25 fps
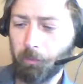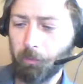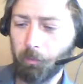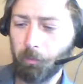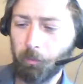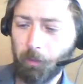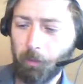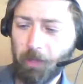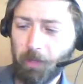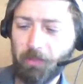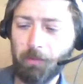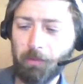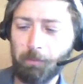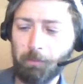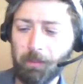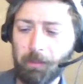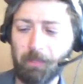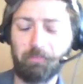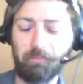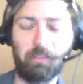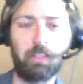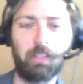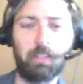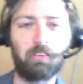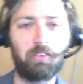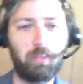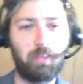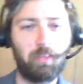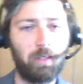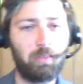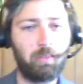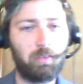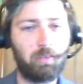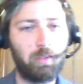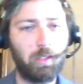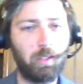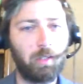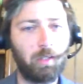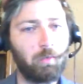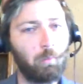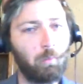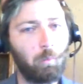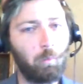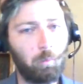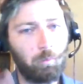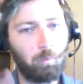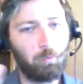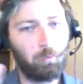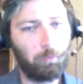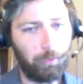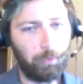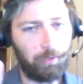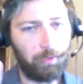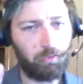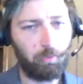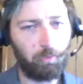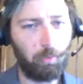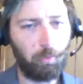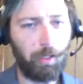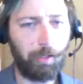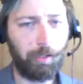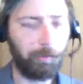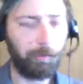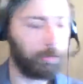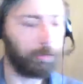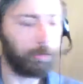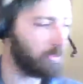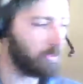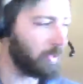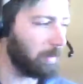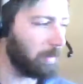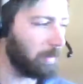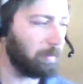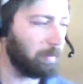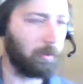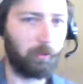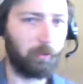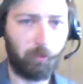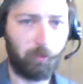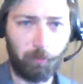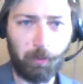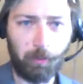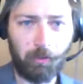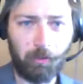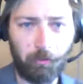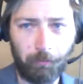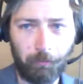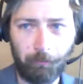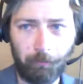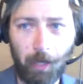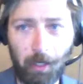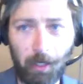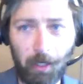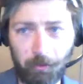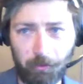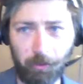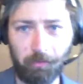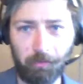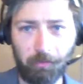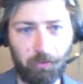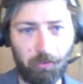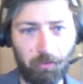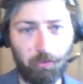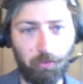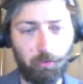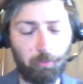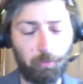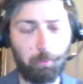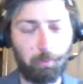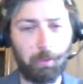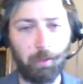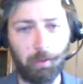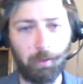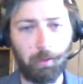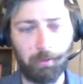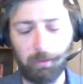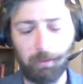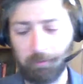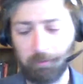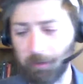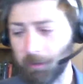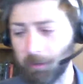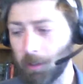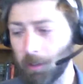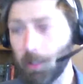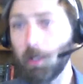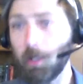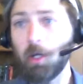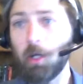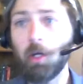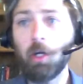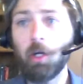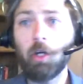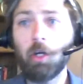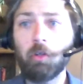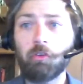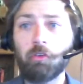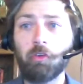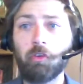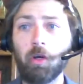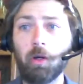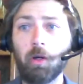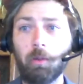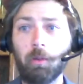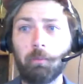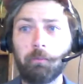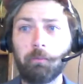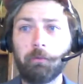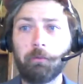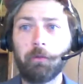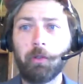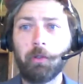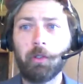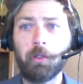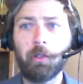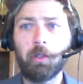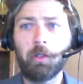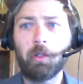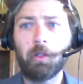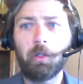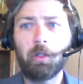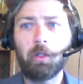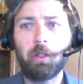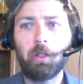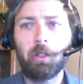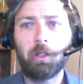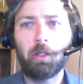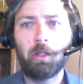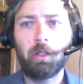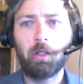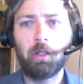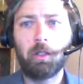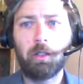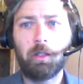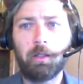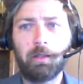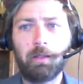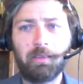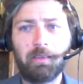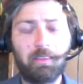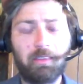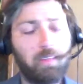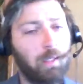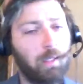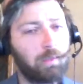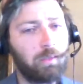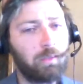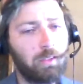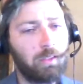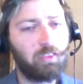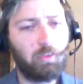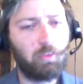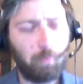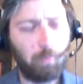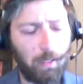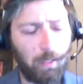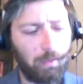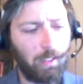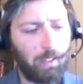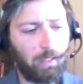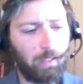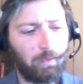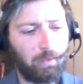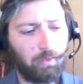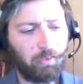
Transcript: with a bit of incising, and the reason why it looks stippled is because the rock surface is a bit uneven. So the techniques may not